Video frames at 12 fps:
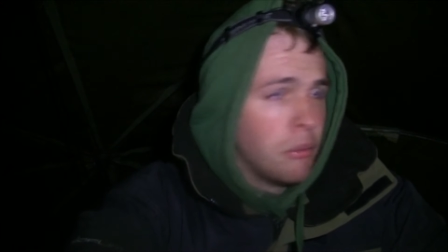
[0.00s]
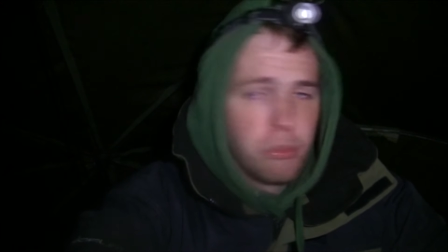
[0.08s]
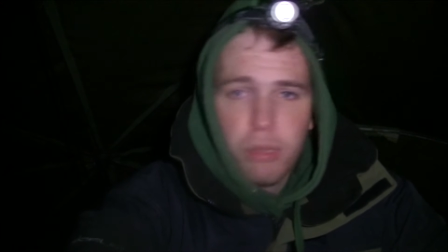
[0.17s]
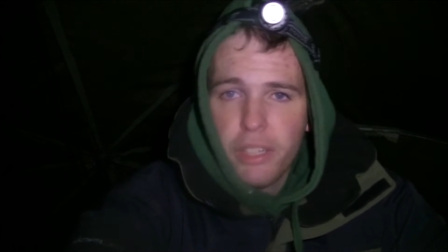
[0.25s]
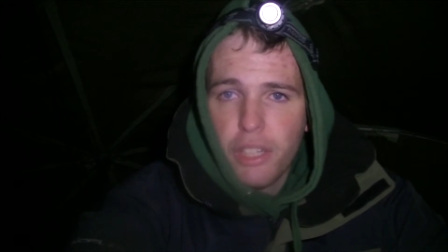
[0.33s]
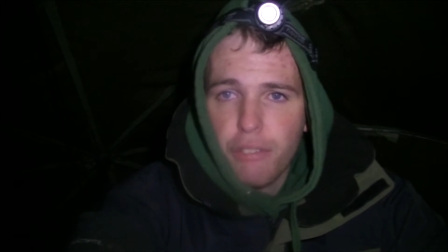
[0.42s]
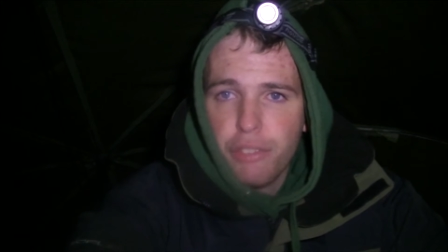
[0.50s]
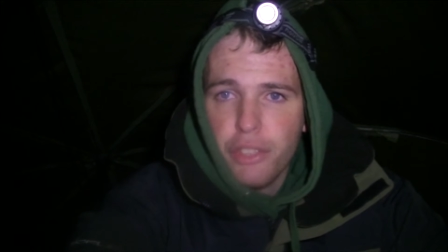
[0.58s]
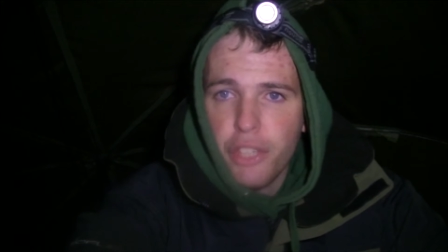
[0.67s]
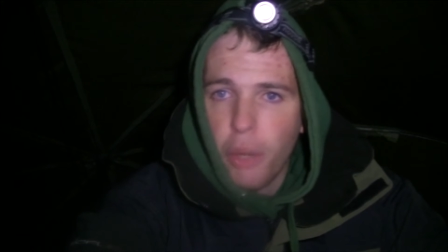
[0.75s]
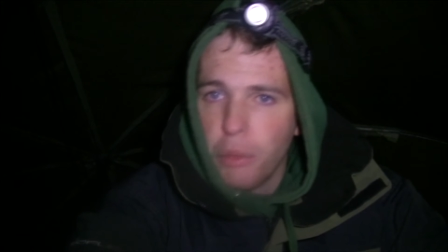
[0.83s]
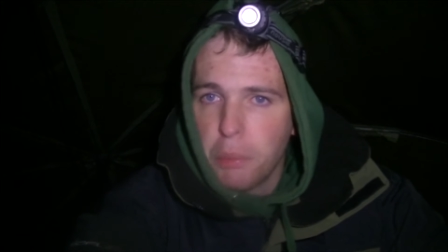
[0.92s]
Pretty confident
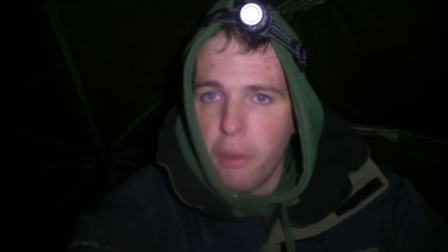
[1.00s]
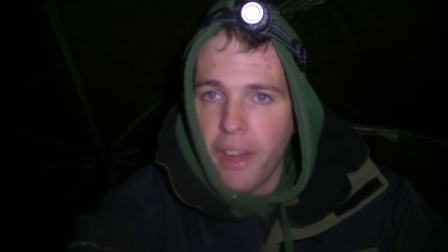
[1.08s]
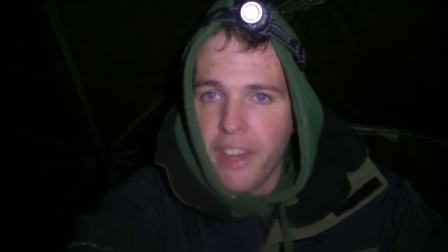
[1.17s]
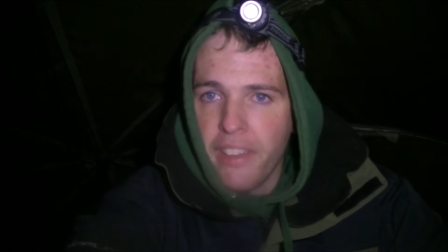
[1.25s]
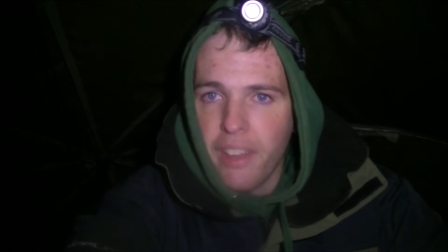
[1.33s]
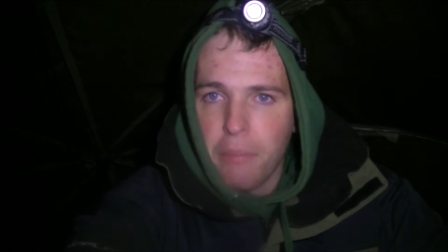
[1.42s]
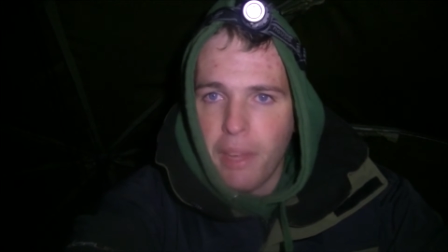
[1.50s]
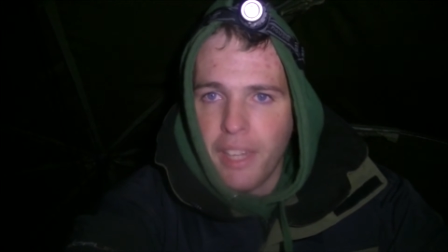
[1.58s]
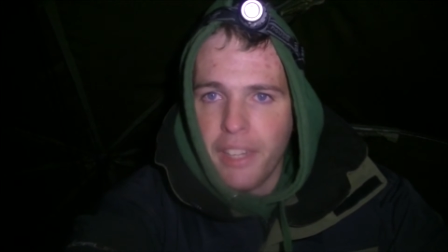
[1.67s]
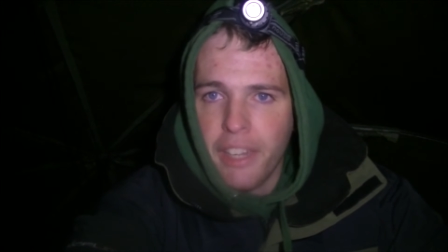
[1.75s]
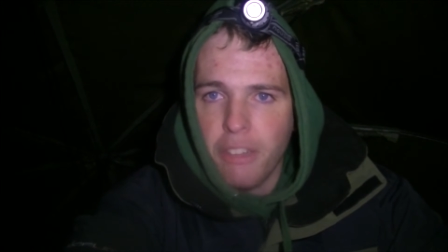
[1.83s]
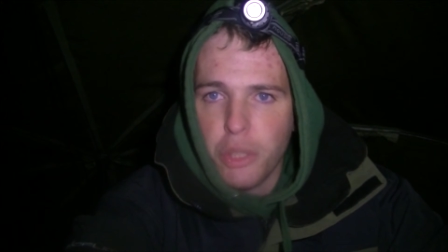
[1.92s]
no one's put any of that bait
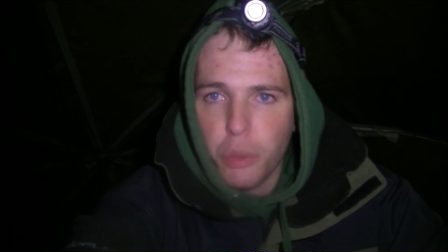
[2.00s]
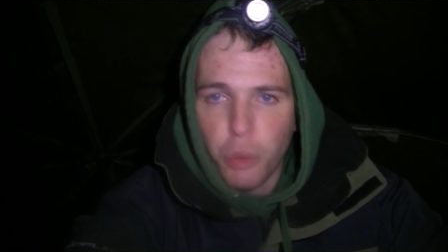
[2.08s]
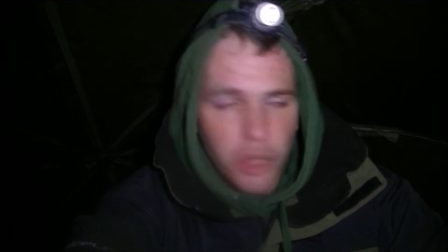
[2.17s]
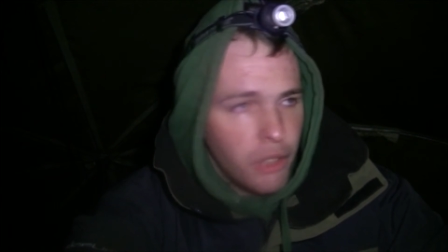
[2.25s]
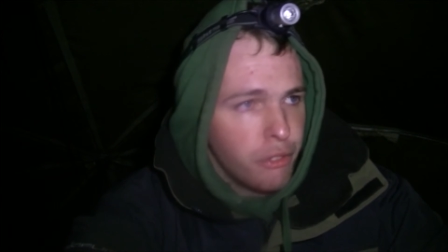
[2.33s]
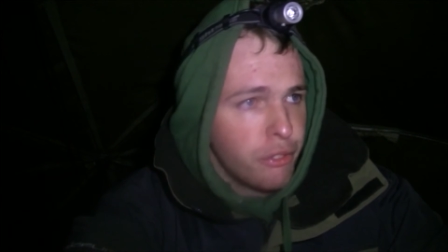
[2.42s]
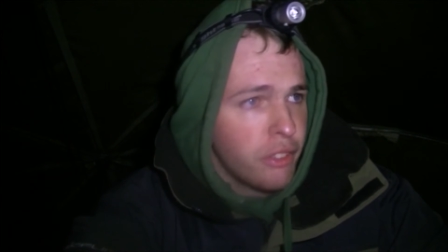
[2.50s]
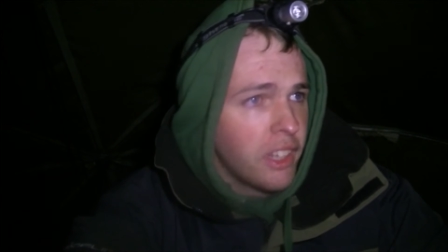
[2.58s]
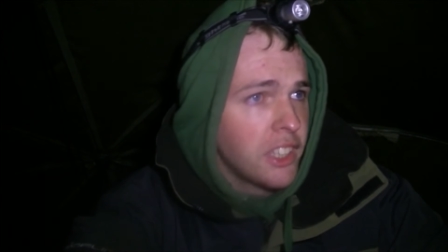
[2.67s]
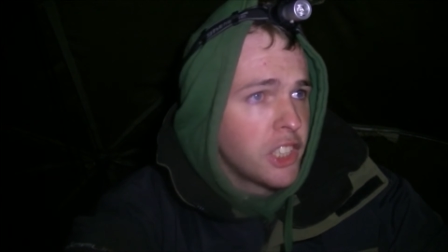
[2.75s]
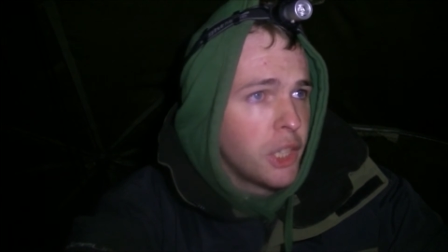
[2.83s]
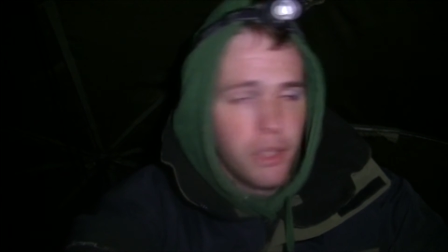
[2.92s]
in here at all, so for
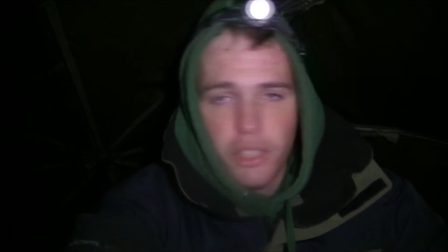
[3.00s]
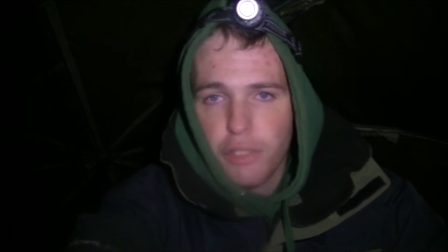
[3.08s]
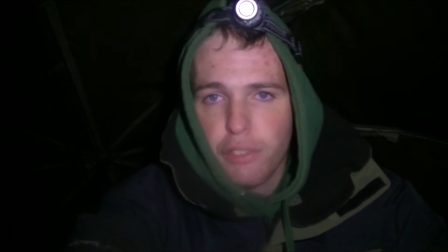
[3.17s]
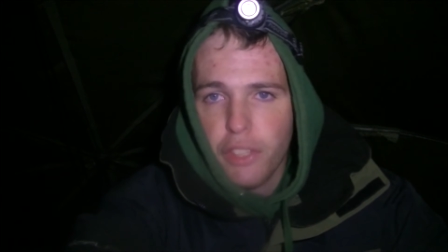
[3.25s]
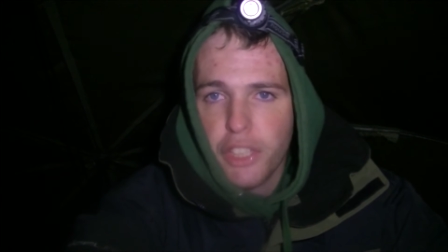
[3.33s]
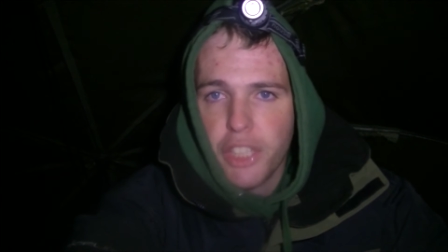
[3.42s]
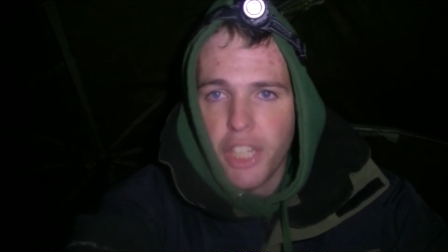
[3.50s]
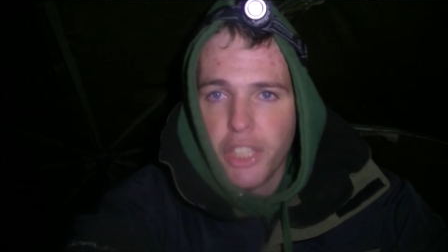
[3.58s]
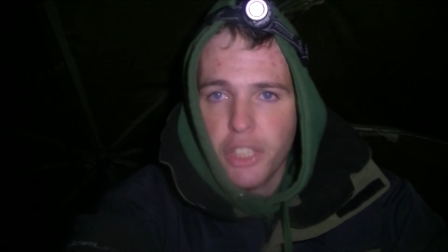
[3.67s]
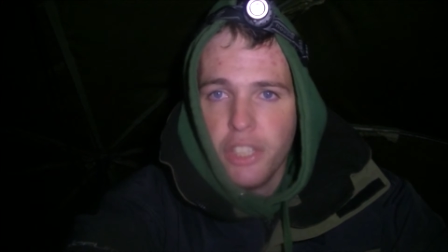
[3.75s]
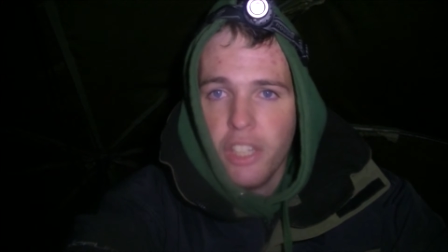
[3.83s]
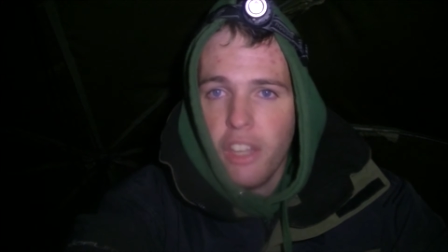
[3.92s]
that to go on its first session,